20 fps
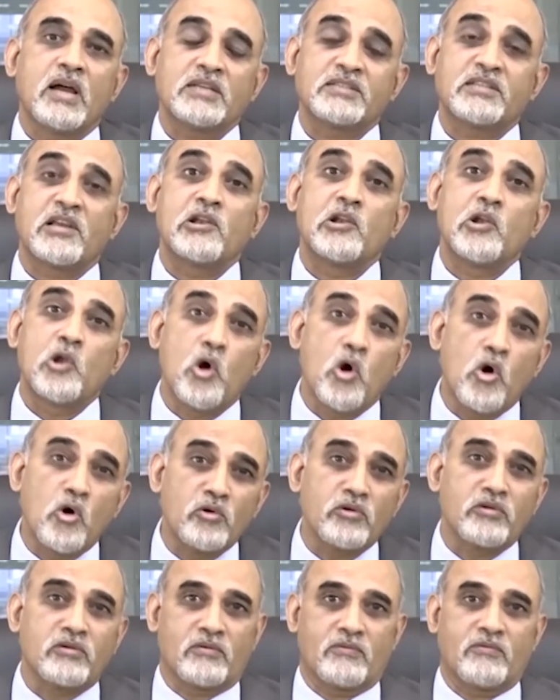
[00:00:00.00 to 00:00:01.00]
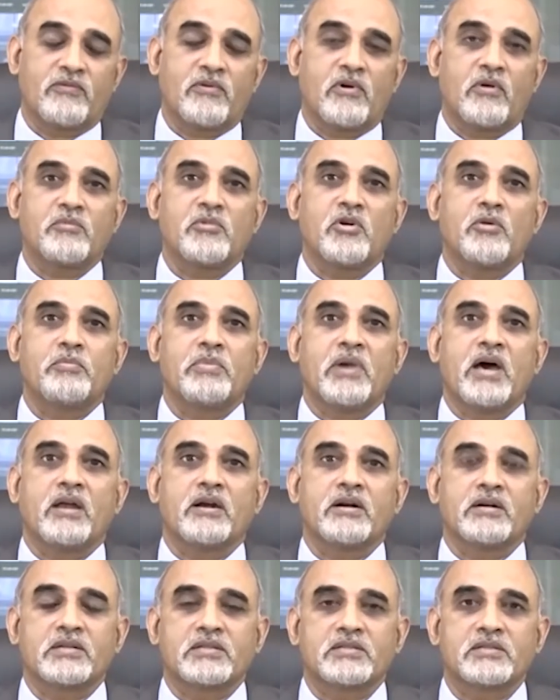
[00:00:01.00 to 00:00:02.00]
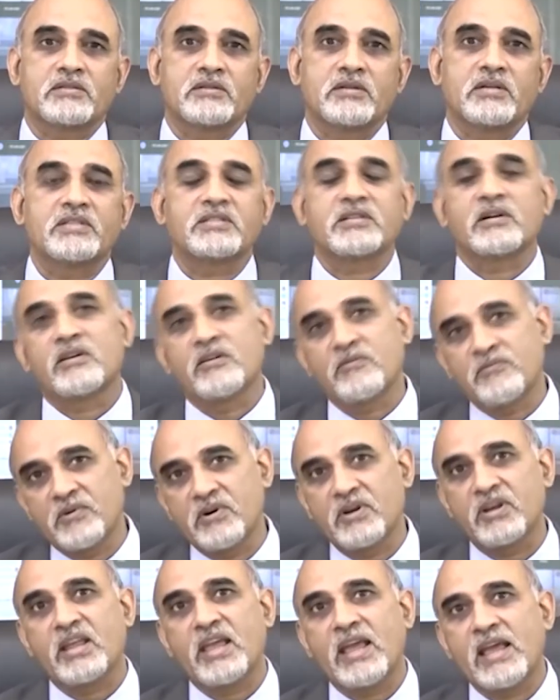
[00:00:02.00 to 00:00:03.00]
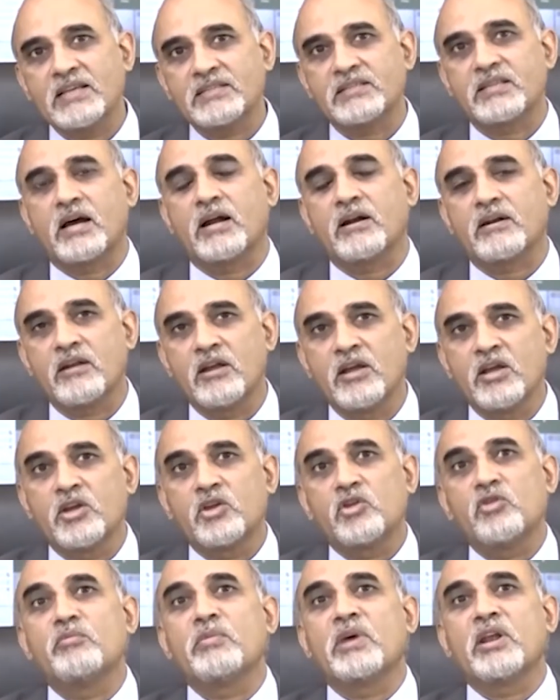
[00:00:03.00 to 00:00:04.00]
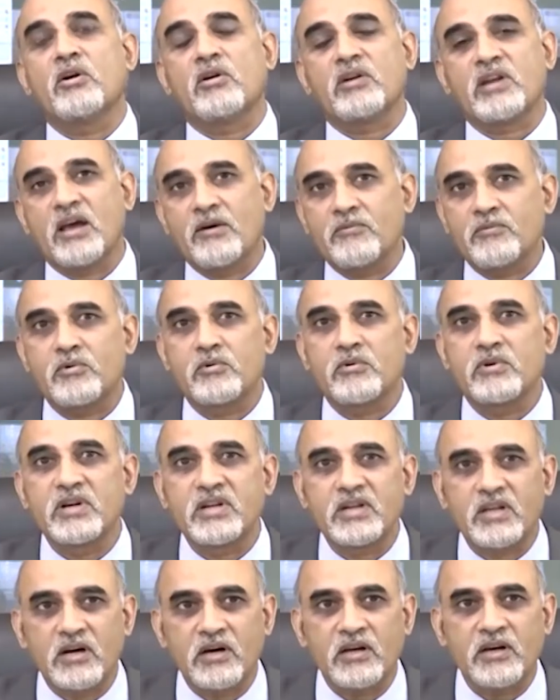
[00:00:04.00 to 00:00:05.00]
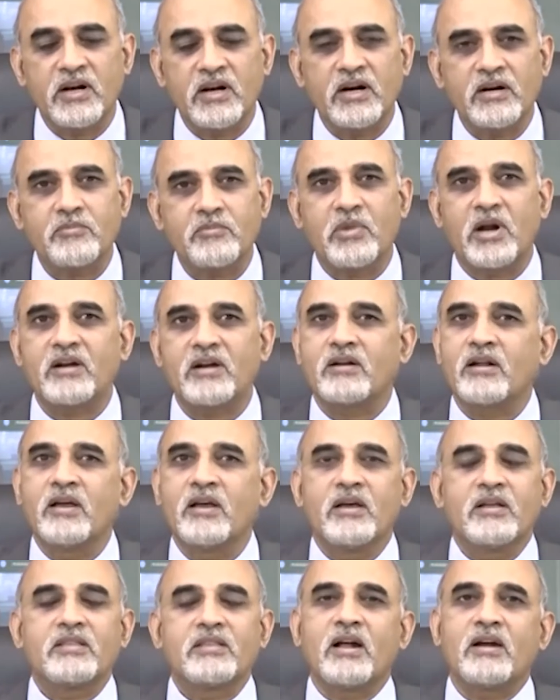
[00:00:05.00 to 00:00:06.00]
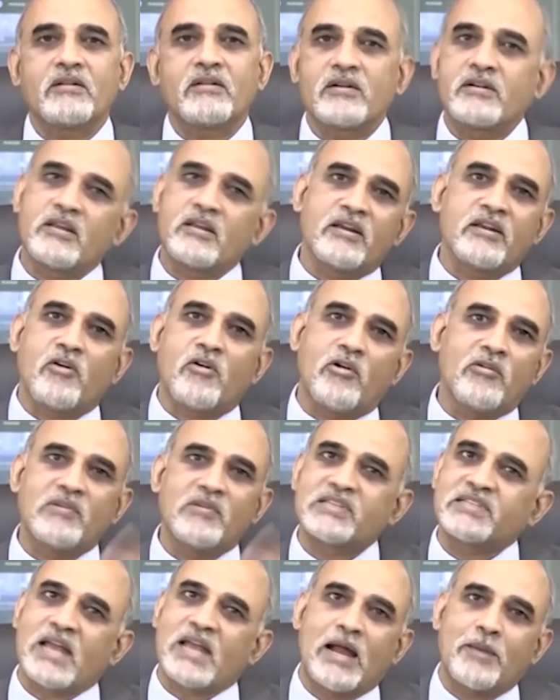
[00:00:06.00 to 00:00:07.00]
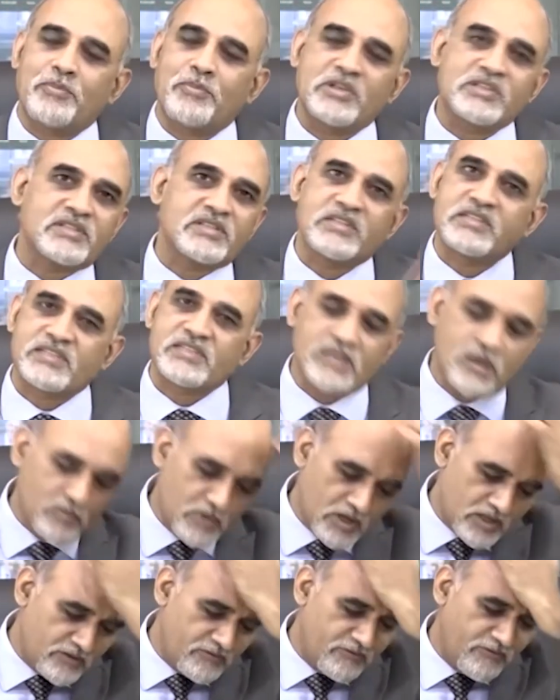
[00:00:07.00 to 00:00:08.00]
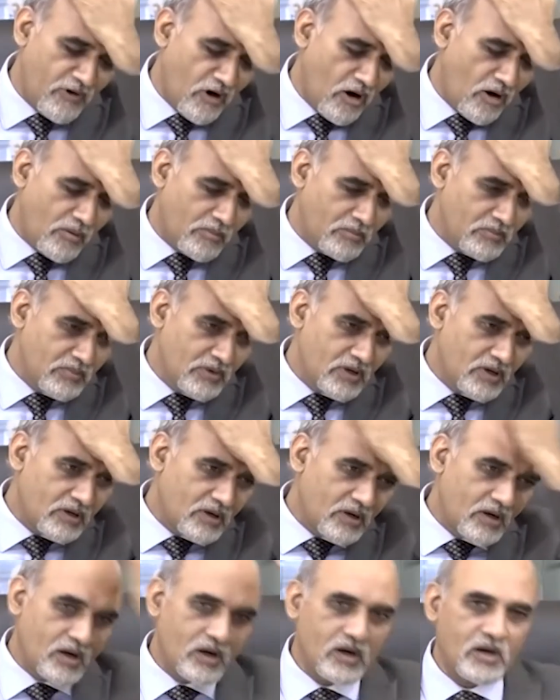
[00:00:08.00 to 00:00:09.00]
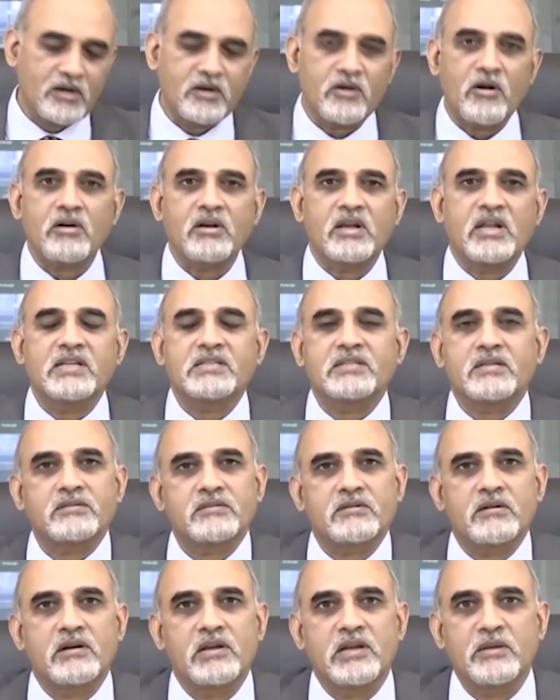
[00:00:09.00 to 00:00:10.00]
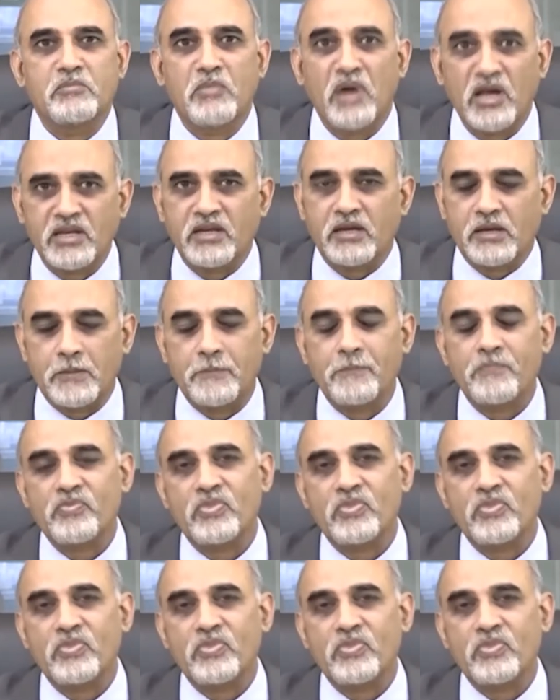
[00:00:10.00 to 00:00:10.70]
As a loan from your parents. It's a different case that you may not have to return it, but that return always happens in some other form, not necessarily money. Right.